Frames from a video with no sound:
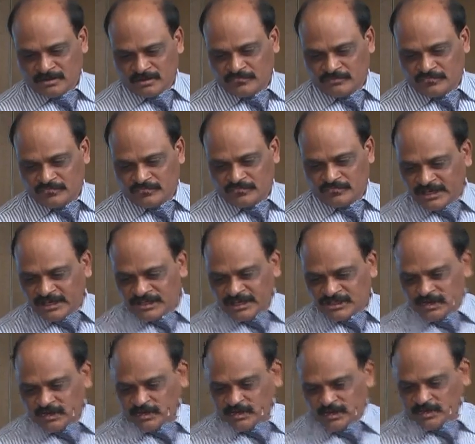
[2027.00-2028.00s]
which all
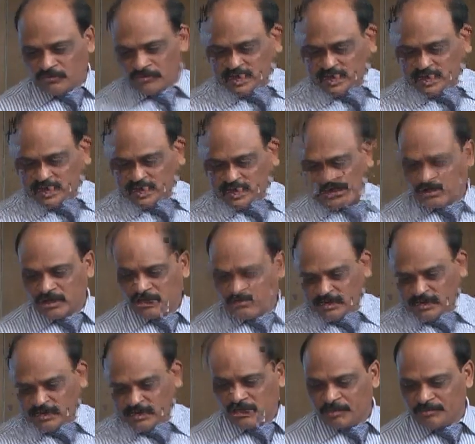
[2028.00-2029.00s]
leads to the only sole aim
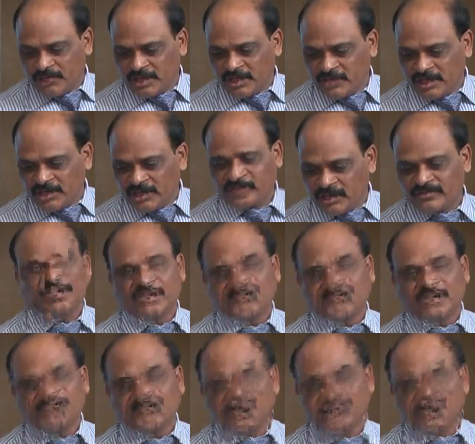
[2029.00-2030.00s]
of the benefit of the
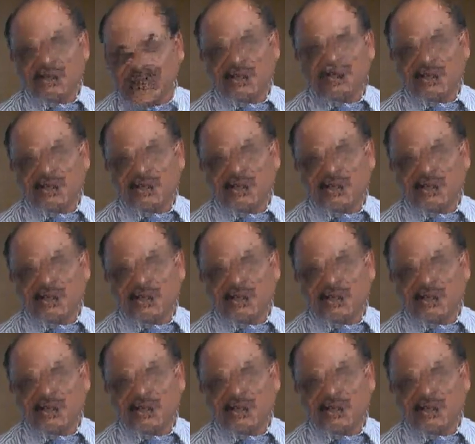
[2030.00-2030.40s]
customer base.